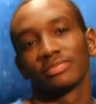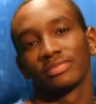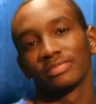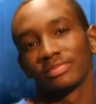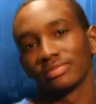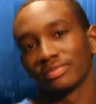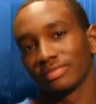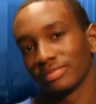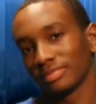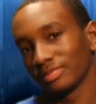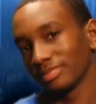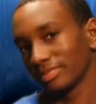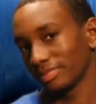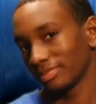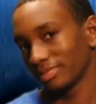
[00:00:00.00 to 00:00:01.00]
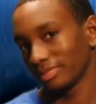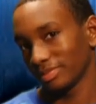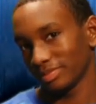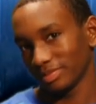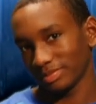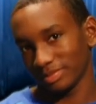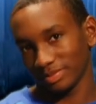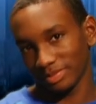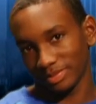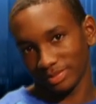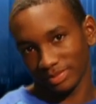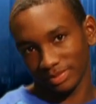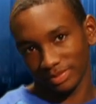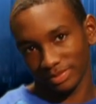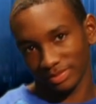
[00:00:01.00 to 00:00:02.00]

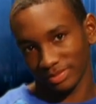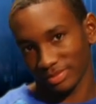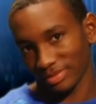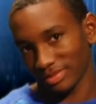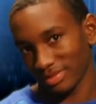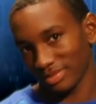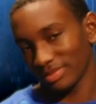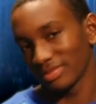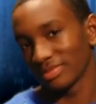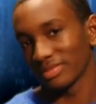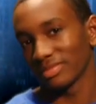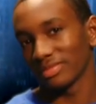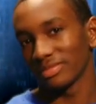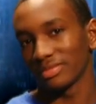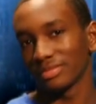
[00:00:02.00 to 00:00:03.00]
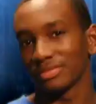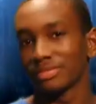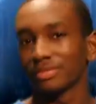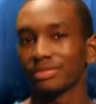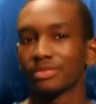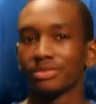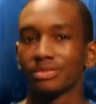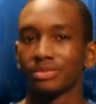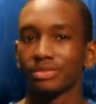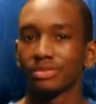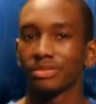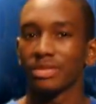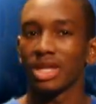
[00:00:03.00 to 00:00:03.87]
(silent)